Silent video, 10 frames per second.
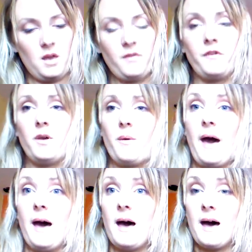If you
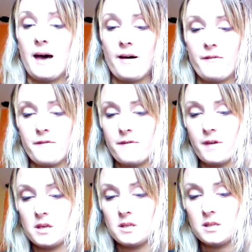have,
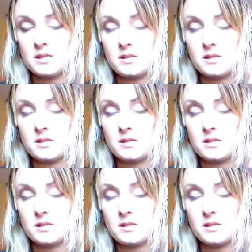and there's